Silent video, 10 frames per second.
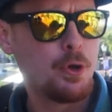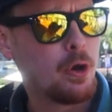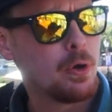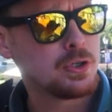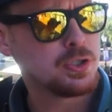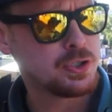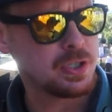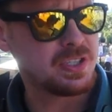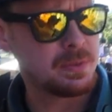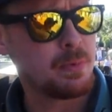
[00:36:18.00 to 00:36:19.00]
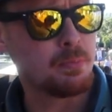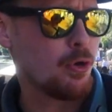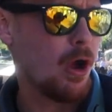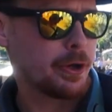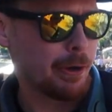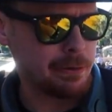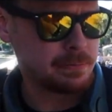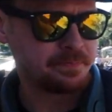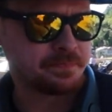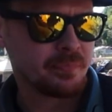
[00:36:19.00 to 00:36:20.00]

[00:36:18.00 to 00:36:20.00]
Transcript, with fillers: Oh no, just just in Morocco. No,